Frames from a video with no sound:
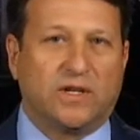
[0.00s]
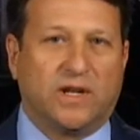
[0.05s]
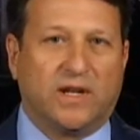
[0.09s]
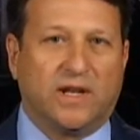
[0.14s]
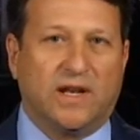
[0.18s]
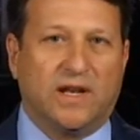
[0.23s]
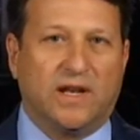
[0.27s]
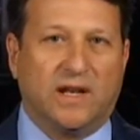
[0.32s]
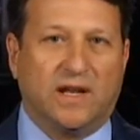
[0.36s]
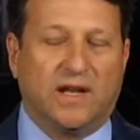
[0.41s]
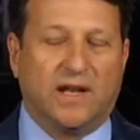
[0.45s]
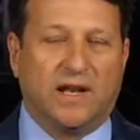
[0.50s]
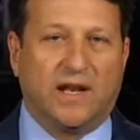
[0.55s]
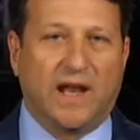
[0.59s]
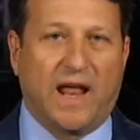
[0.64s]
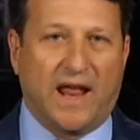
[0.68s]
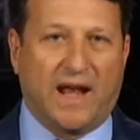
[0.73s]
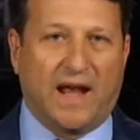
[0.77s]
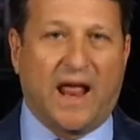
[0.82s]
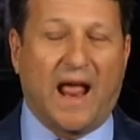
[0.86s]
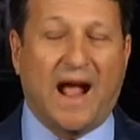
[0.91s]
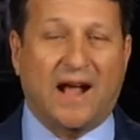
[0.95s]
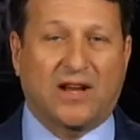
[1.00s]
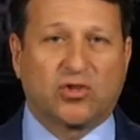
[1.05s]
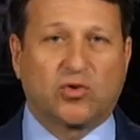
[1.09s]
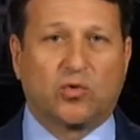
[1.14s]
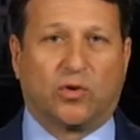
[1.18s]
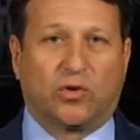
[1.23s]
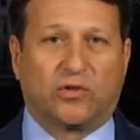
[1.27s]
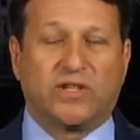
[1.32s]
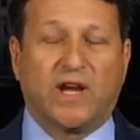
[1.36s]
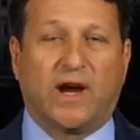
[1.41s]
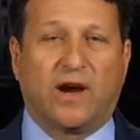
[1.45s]
in an
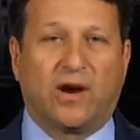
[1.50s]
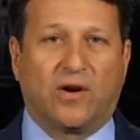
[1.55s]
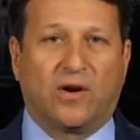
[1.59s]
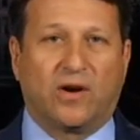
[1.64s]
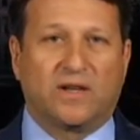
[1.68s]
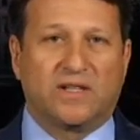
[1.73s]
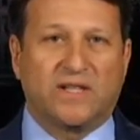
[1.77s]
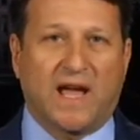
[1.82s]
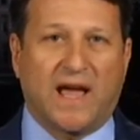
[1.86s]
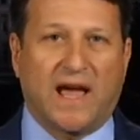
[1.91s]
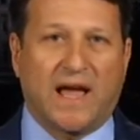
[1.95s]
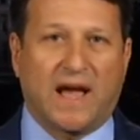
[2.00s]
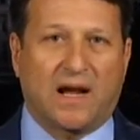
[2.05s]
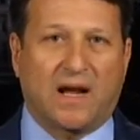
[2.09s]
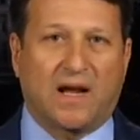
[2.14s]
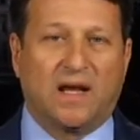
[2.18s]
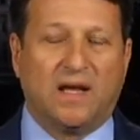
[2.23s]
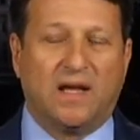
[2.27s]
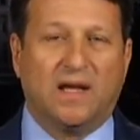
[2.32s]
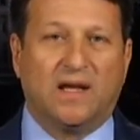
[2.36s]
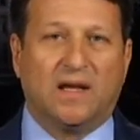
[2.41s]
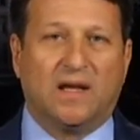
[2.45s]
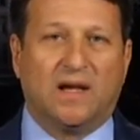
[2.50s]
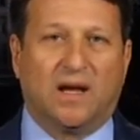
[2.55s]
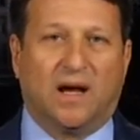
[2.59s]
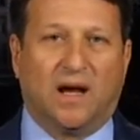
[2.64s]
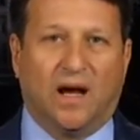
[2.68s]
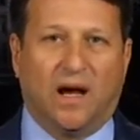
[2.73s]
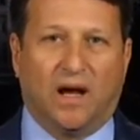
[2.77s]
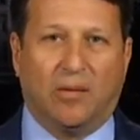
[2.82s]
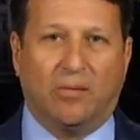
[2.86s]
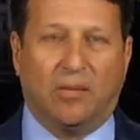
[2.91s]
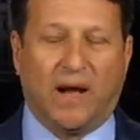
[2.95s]
actual terror attack
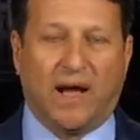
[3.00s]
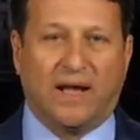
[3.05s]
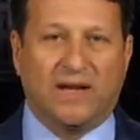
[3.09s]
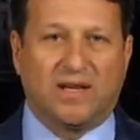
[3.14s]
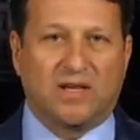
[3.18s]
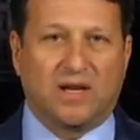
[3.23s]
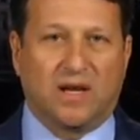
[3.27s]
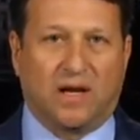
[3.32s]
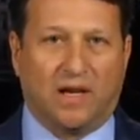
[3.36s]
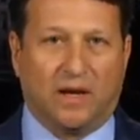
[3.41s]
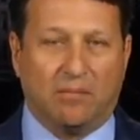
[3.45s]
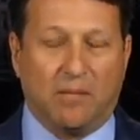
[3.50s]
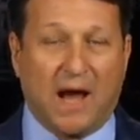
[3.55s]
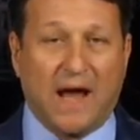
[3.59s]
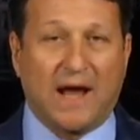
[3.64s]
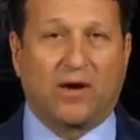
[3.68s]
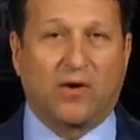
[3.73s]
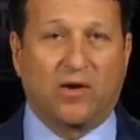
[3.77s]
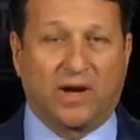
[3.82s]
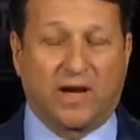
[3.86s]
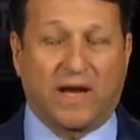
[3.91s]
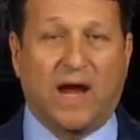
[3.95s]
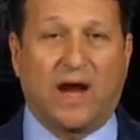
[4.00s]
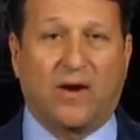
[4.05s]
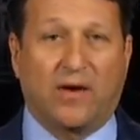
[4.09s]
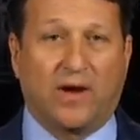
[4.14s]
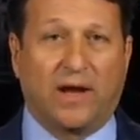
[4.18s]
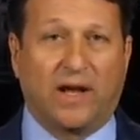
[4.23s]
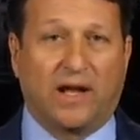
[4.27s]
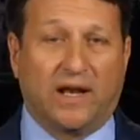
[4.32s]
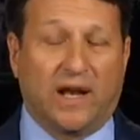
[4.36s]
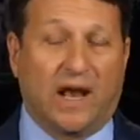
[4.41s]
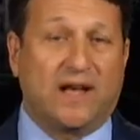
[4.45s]
by a migrant
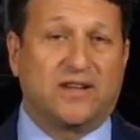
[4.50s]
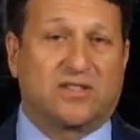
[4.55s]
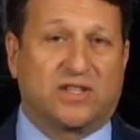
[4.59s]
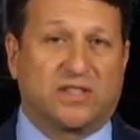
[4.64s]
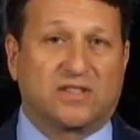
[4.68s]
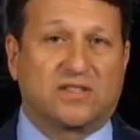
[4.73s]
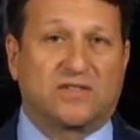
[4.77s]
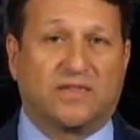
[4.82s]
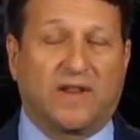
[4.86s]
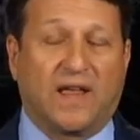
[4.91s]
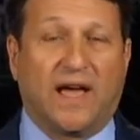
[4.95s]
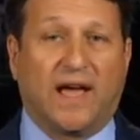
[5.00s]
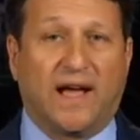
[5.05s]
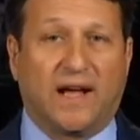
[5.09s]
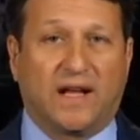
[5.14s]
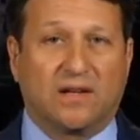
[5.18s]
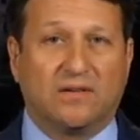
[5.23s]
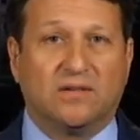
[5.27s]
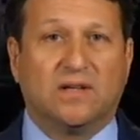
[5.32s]
carrying an ISIS flag.